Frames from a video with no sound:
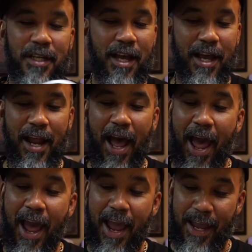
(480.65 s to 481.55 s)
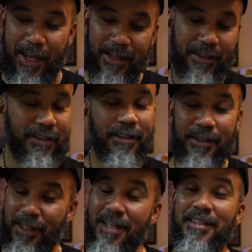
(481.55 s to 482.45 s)
And hey,
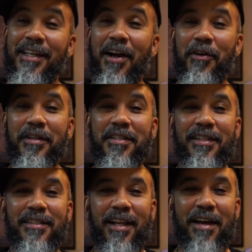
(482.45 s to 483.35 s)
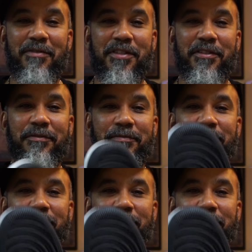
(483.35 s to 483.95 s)
let's get on into this left shoe.